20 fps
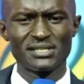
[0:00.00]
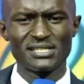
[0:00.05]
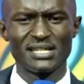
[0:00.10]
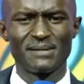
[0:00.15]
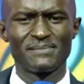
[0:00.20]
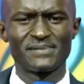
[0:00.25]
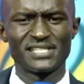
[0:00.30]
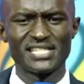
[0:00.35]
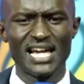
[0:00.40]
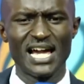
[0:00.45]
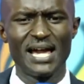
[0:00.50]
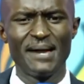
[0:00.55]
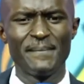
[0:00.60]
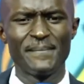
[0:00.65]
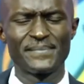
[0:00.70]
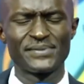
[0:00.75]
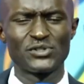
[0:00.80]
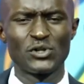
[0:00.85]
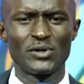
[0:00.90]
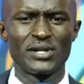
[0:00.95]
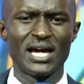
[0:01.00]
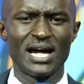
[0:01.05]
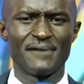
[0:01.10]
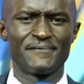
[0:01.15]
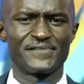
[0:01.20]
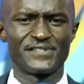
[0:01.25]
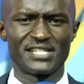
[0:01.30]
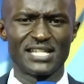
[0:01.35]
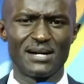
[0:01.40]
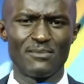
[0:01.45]
sometimes don't
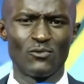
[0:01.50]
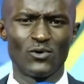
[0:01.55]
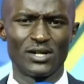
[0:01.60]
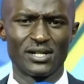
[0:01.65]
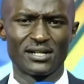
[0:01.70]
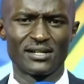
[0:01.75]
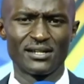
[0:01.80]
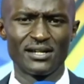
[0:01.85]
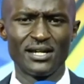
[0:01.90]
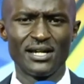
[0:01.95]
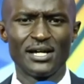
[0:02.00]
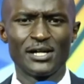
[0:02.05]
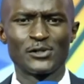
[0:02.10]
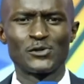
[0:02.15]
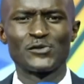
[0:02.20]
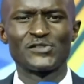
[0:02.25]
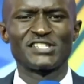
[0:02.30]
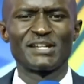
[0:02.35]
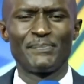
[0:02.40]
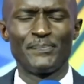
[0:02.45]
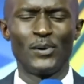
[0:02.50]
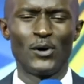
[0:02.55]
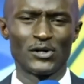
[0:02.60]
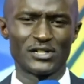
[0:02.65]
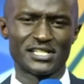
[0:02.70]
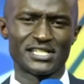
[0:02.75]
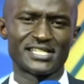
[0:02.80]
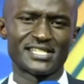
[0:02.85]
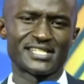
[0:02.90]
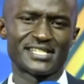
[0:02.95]
have someone to
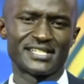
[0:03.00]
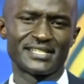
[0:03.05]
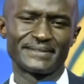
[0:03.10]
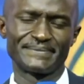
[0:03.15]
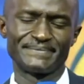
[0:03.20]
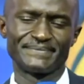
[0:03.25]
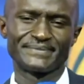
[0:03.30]
support.